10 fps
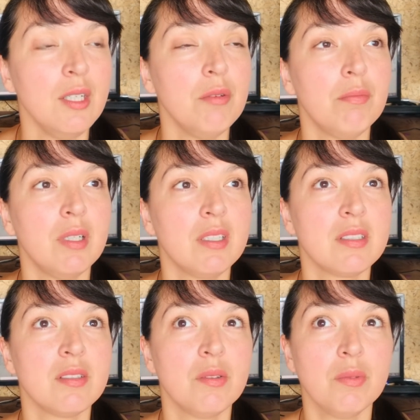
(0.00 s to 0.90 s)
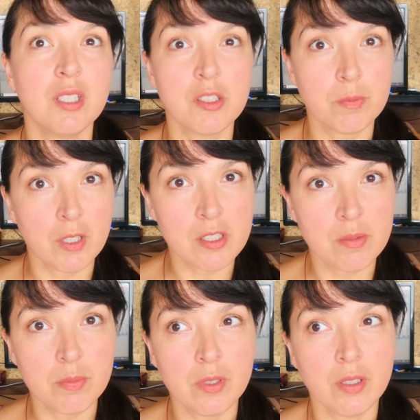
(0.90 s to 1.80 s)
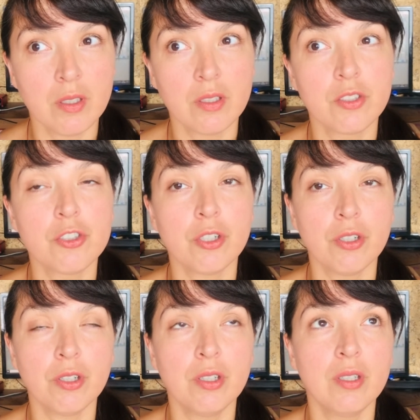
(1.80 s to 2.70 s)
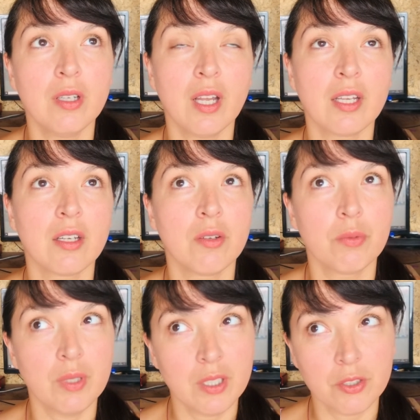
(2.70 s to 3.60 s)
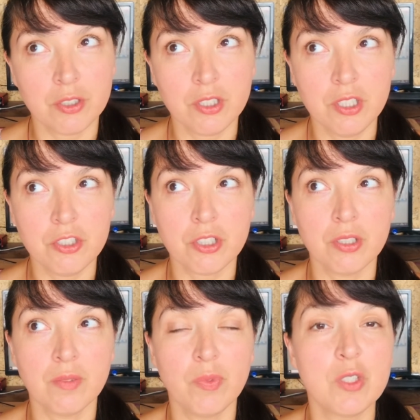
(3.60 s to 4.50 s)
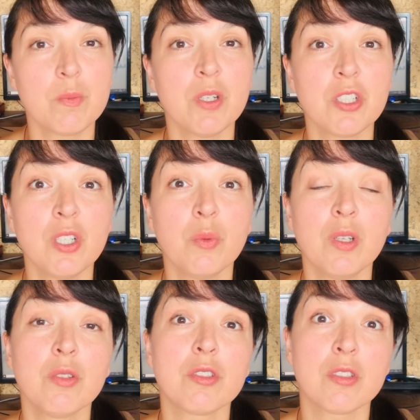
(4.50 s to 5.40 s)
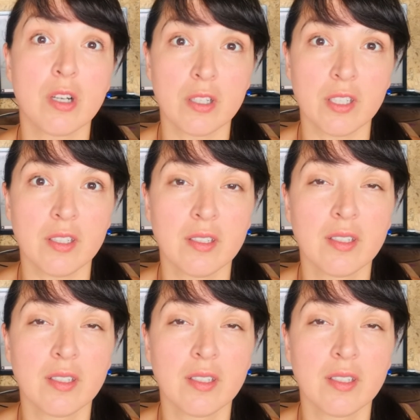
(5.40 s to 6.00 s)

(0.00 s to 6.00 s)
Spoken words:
But when it's possible, join like a really good teacher, especially when you're starting.